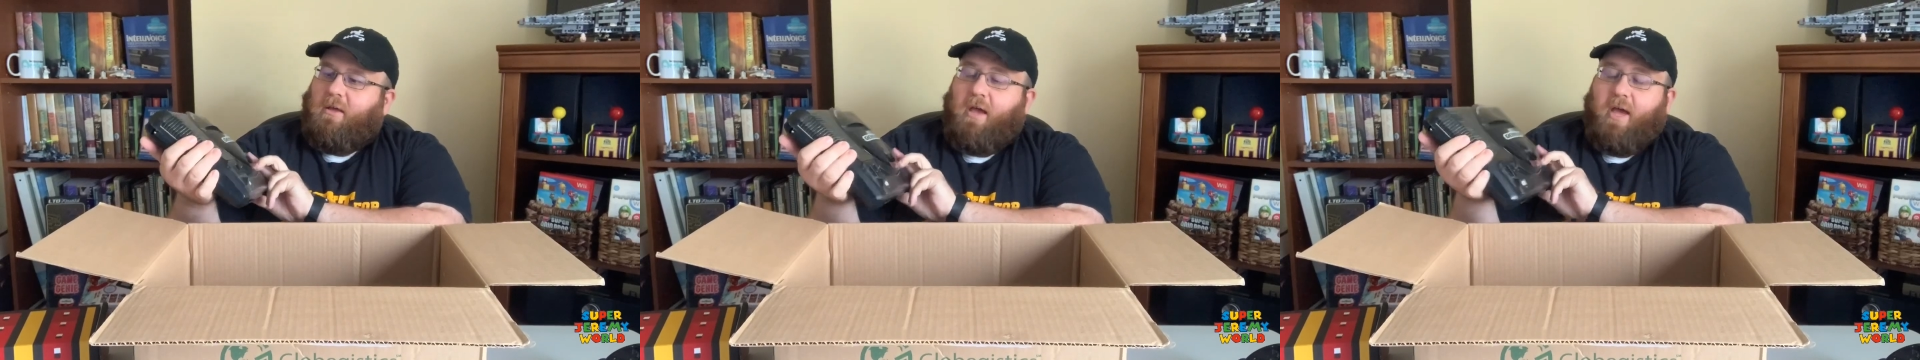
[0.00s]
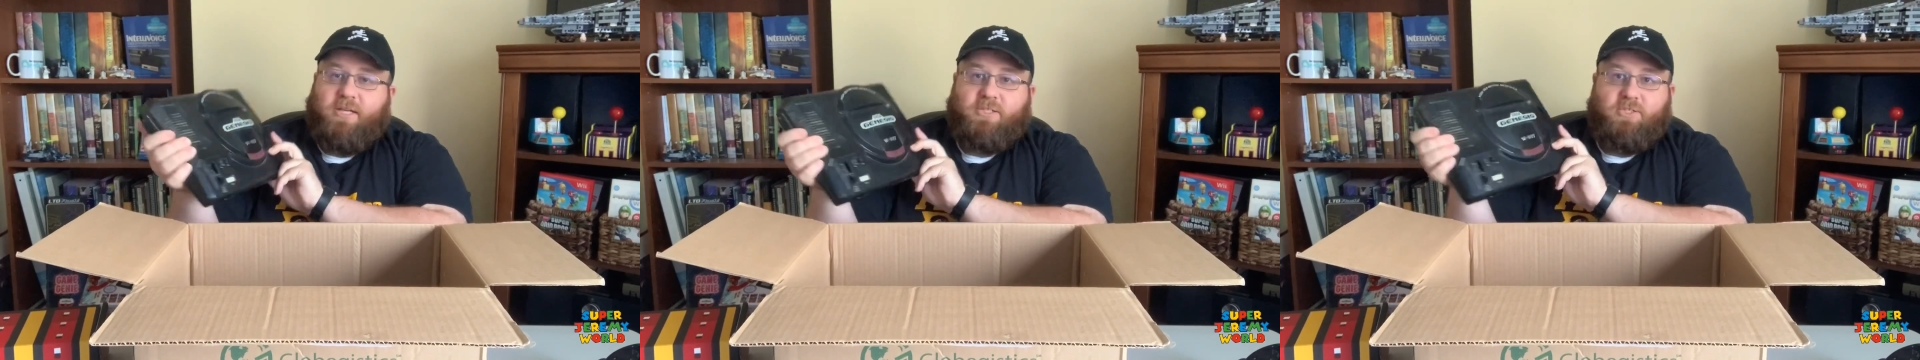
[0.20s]

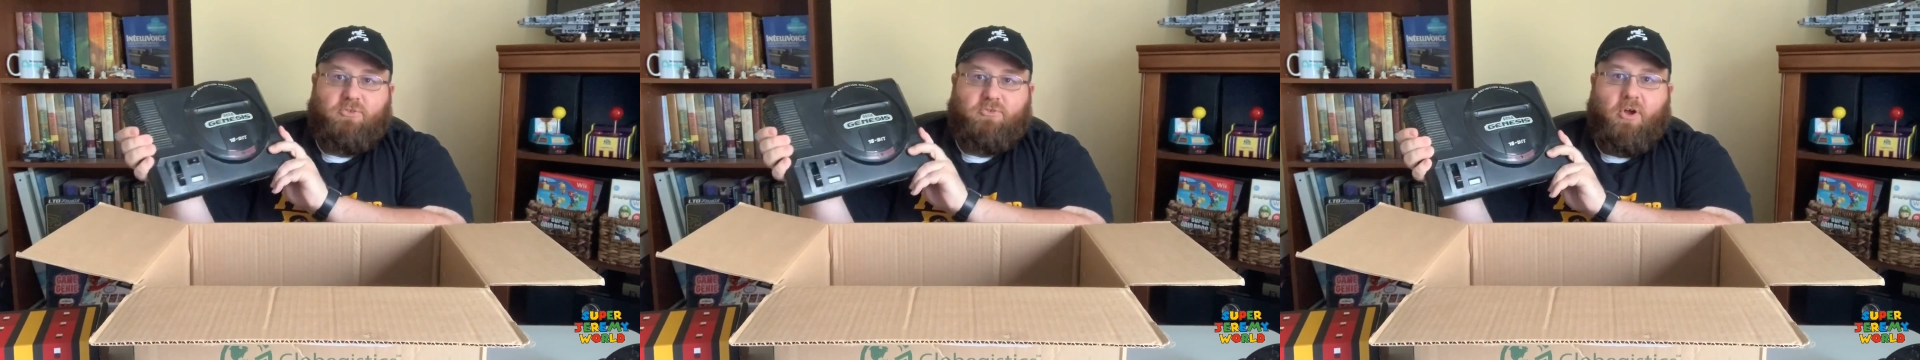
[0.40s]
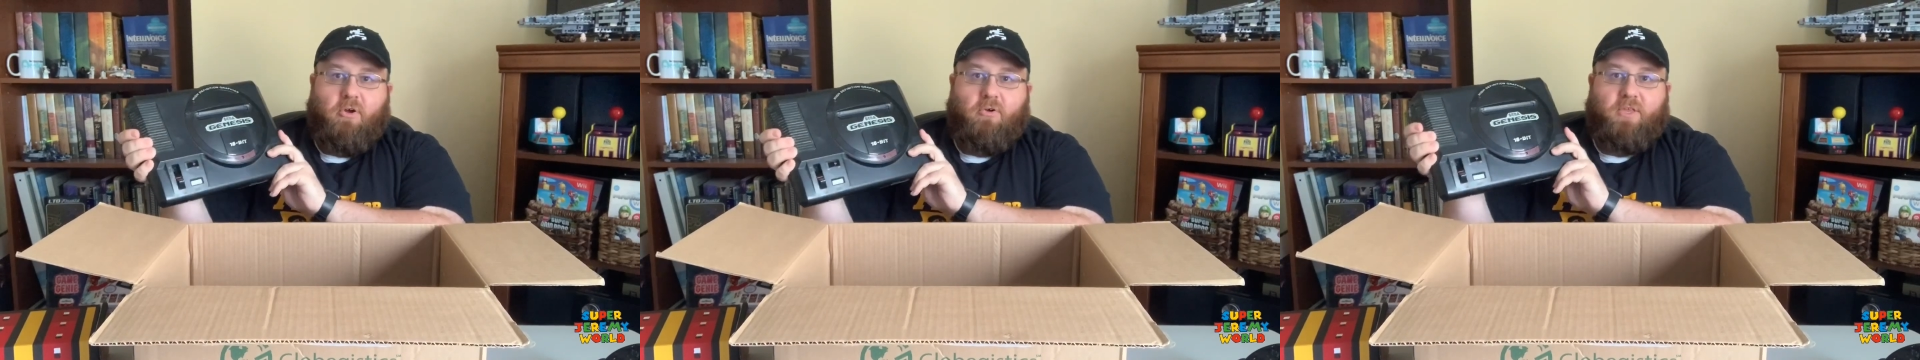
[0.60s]
as you
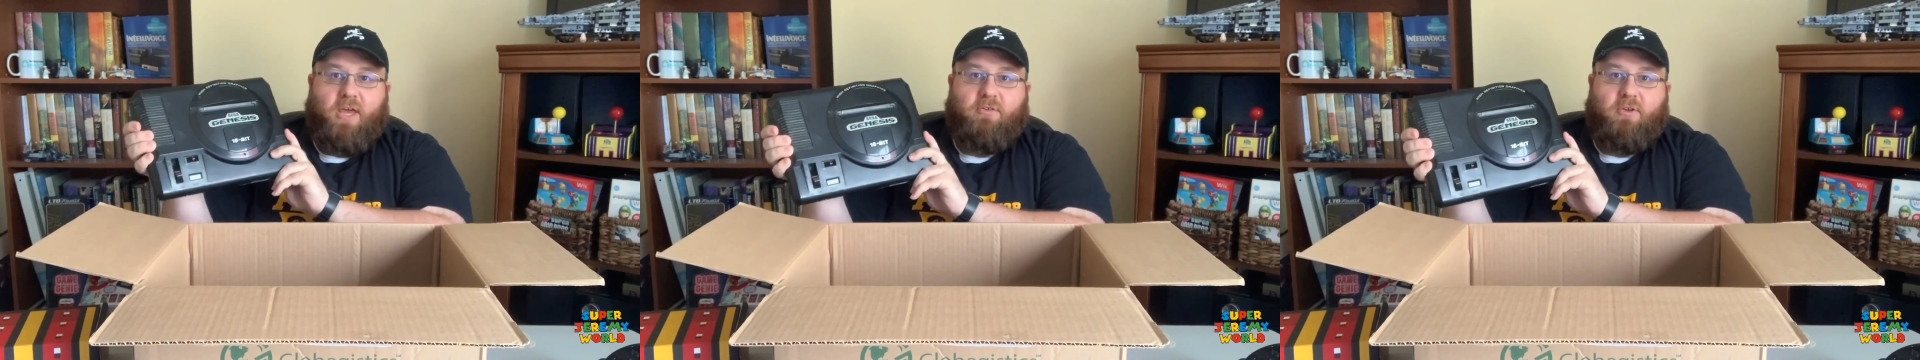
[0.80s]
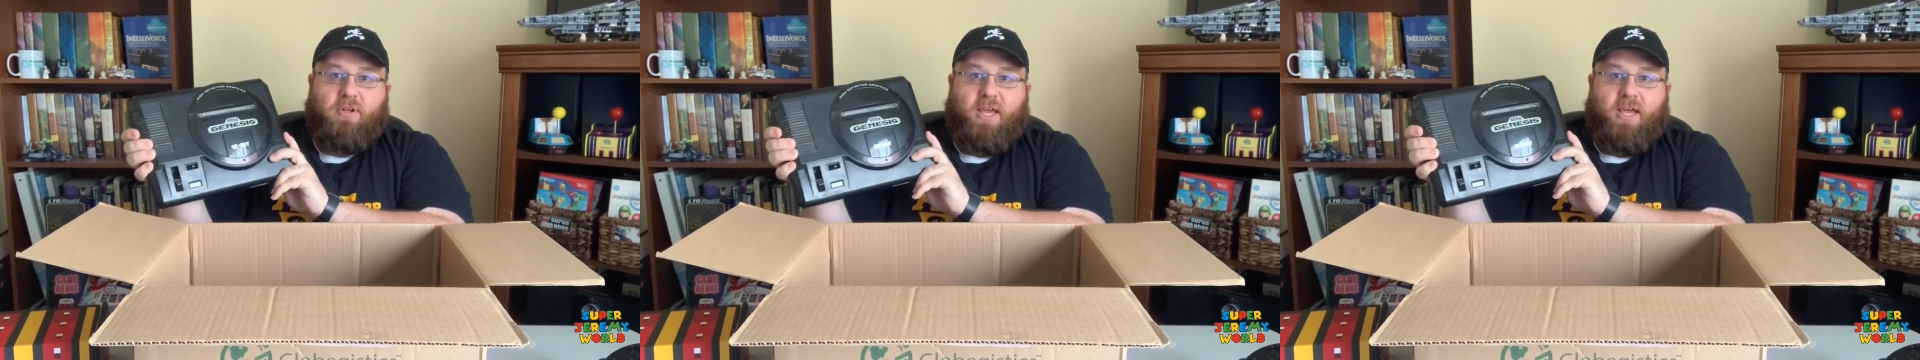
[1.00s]
know, the
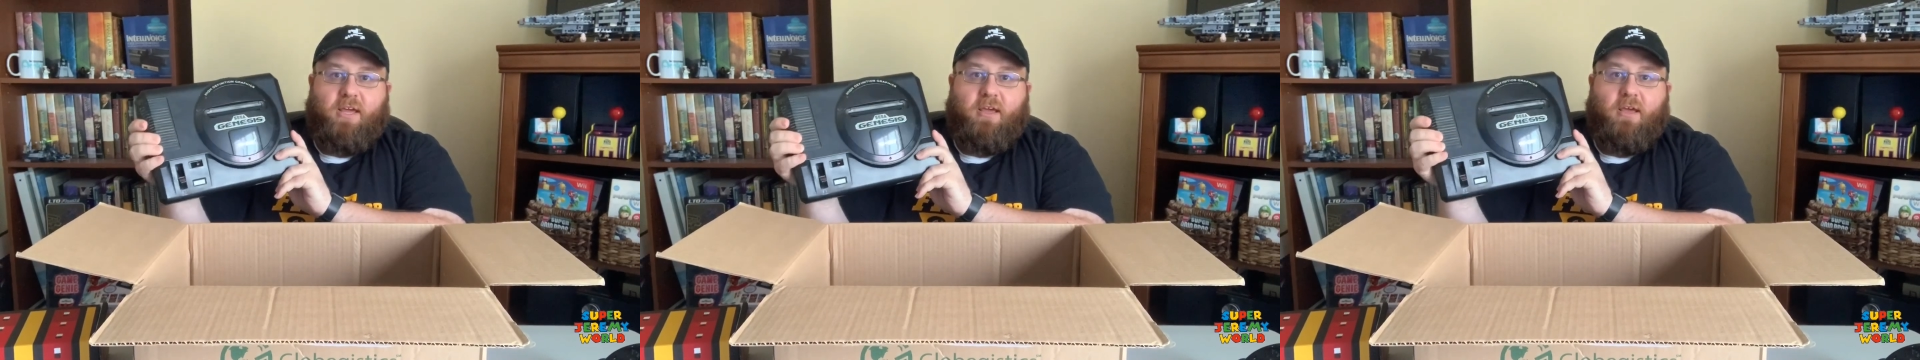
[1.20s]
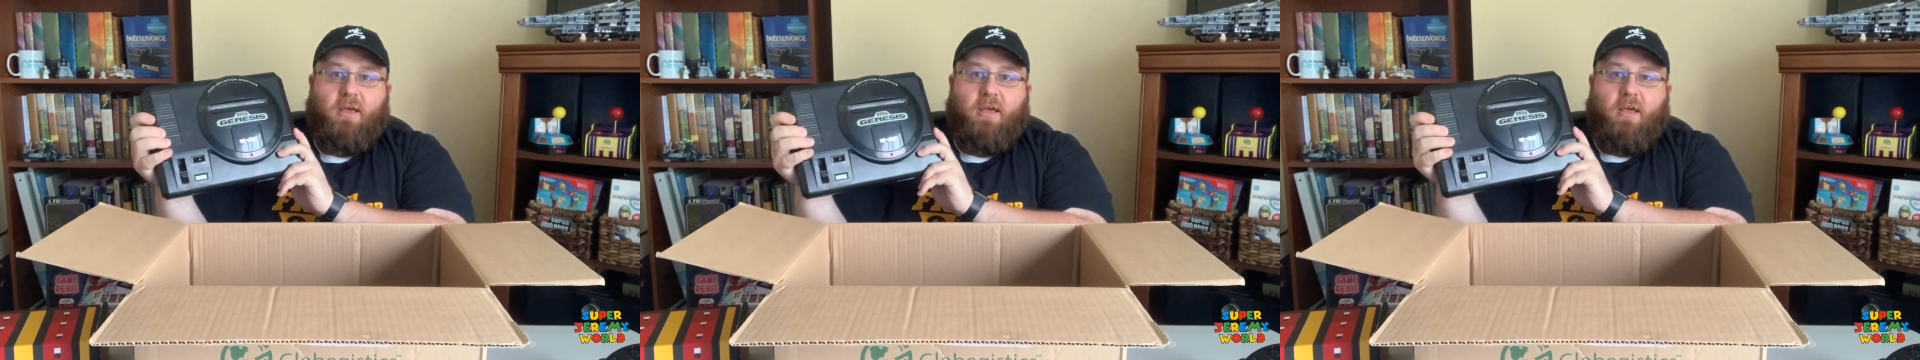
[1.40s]
other day